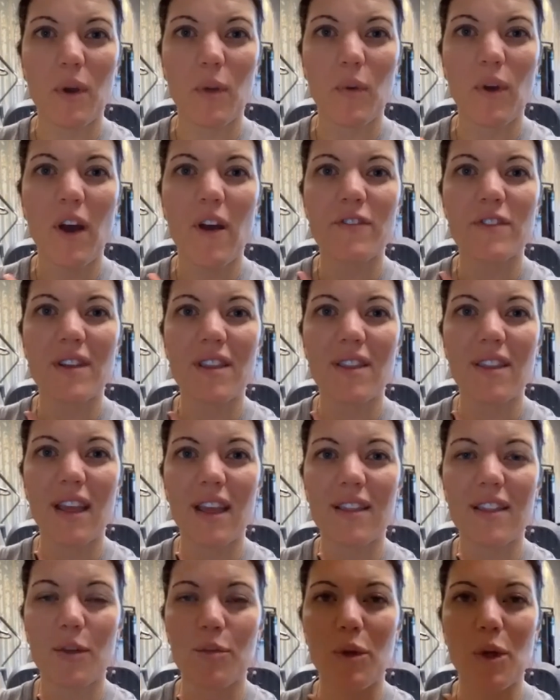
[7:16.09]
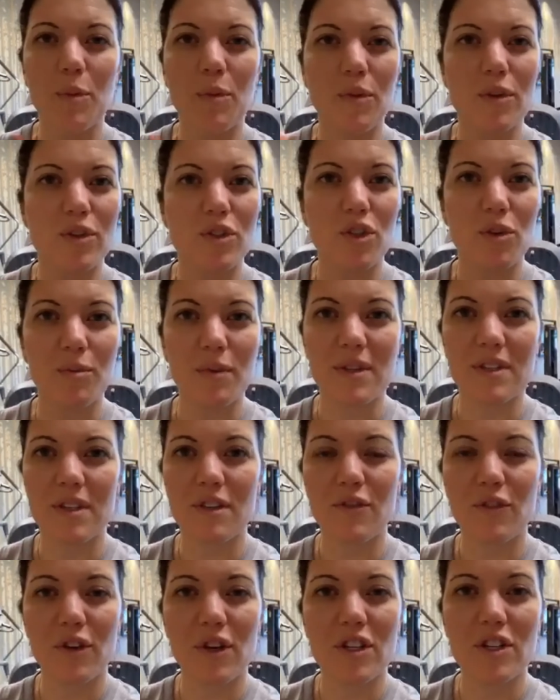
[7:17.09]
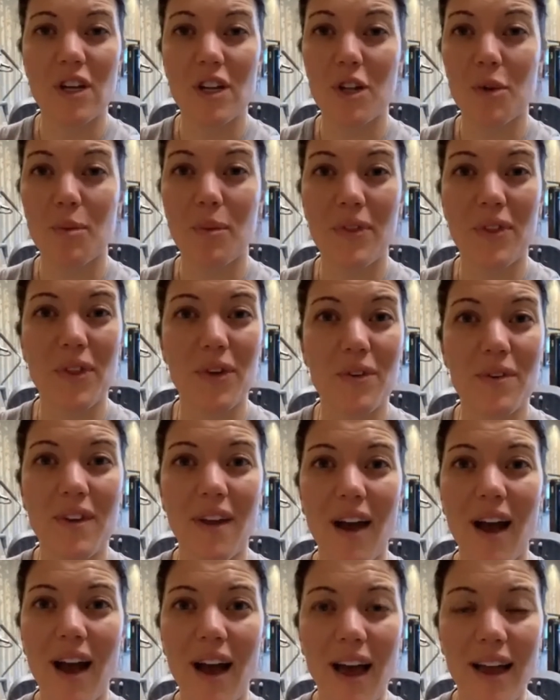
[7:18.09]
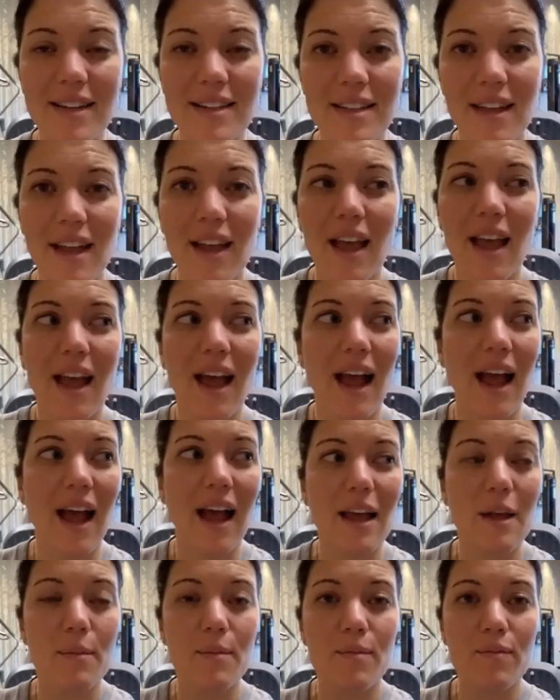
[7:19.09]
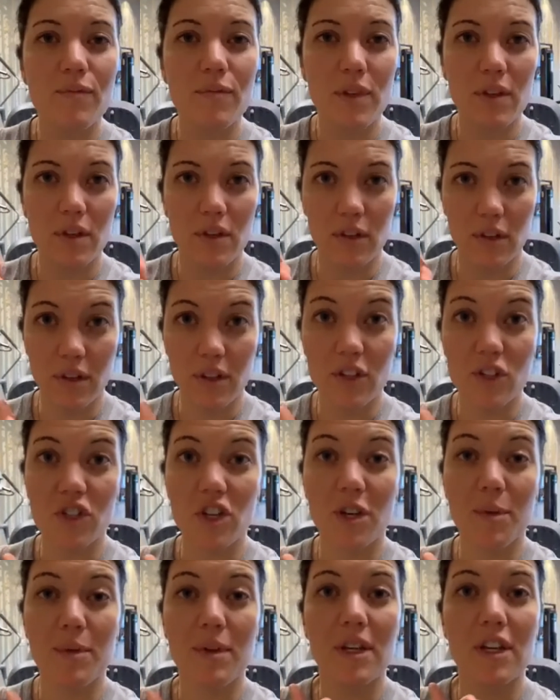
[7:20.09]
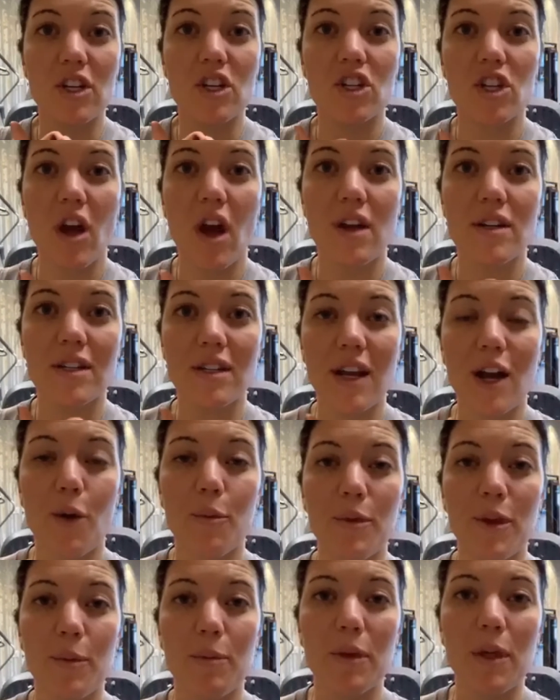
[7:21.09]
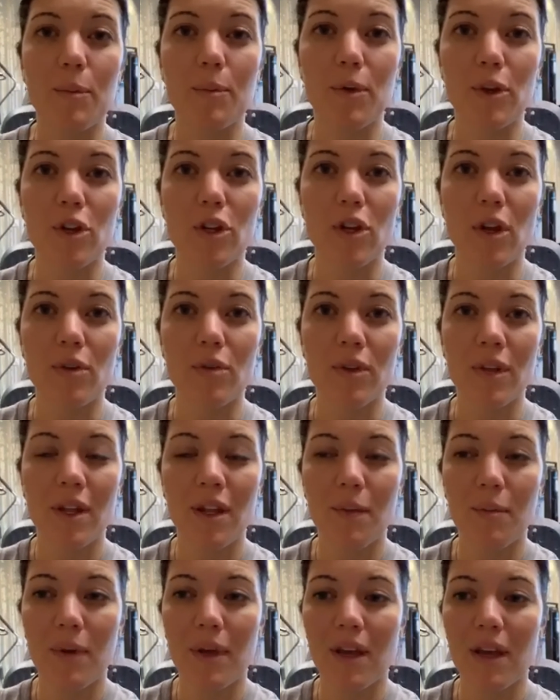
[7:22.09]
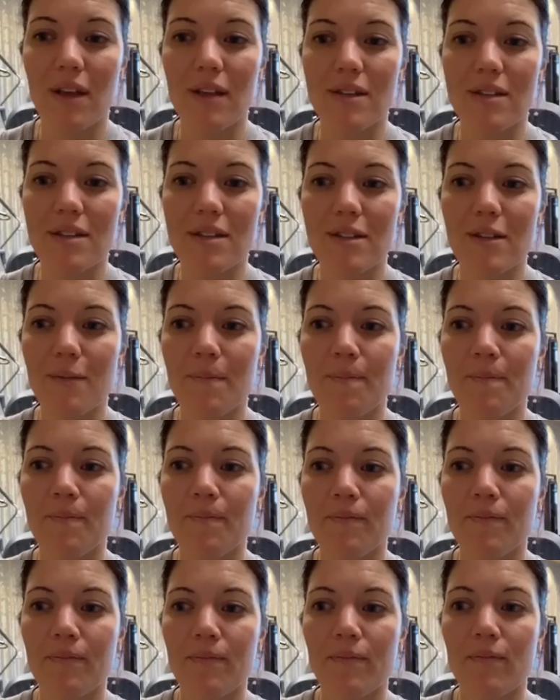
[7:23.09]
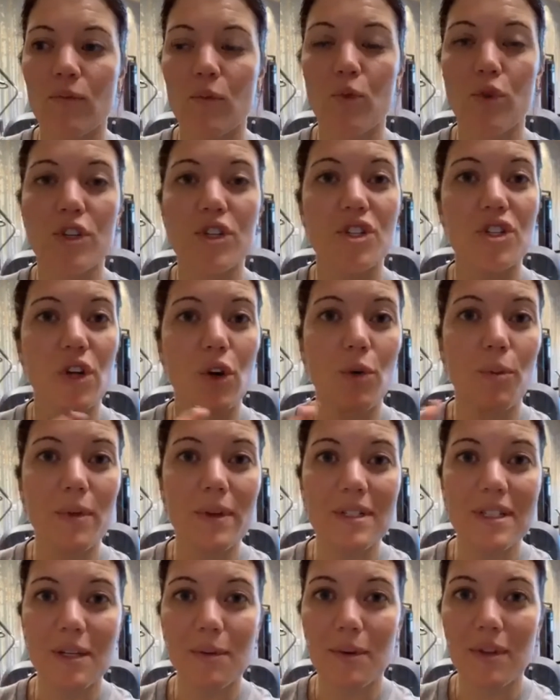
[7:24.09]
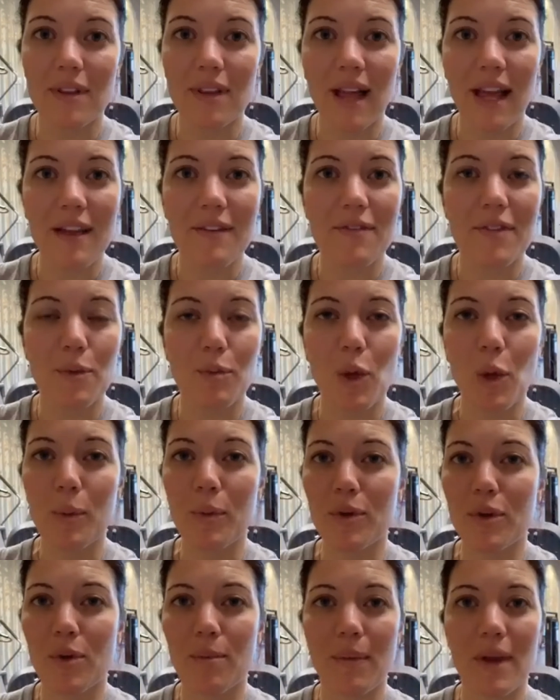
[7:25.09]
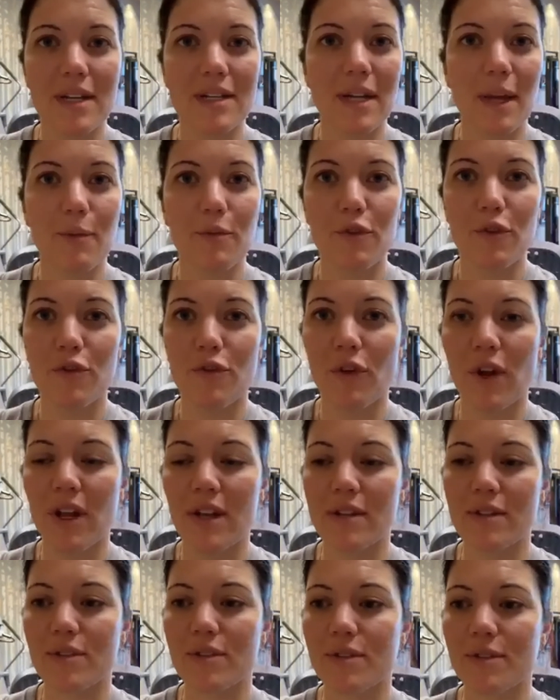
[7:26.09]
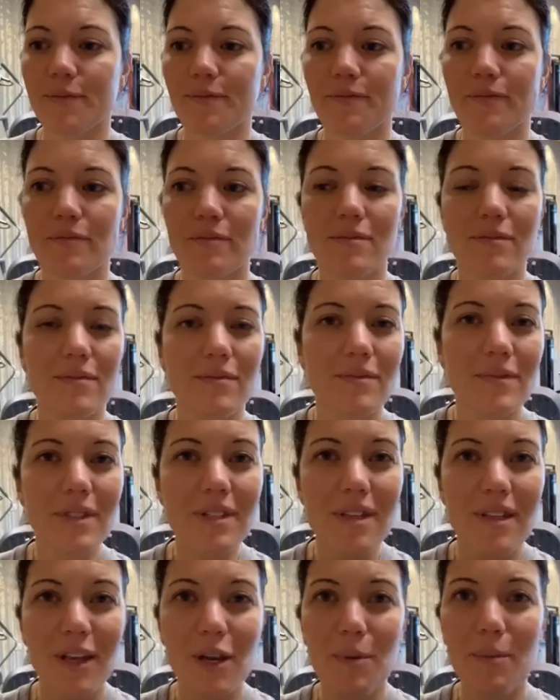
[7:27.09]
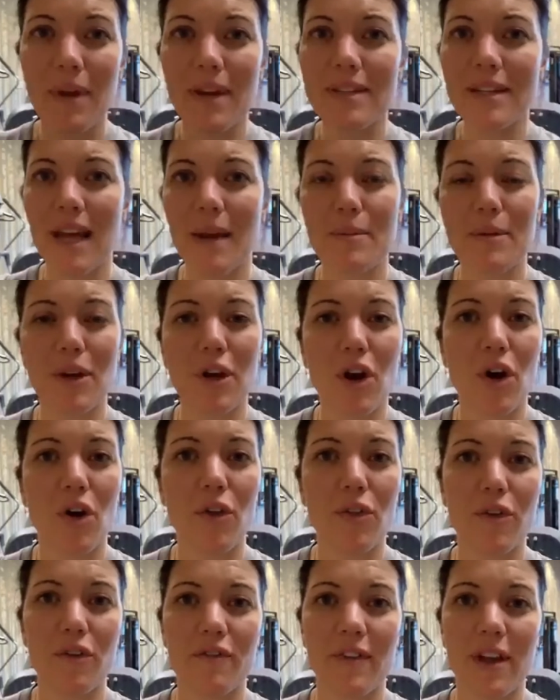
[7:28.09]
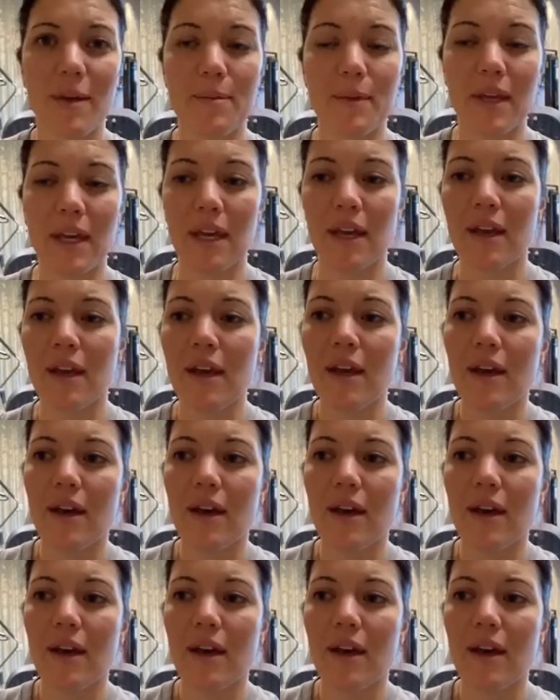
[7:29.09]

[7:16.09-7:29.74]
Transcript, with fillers: We often think that people are too busy for each other, but they're not. I'm legitimately shocked in how many people are lonely because we're so busy with life that people don't make time for friends. They don't make time to call their family.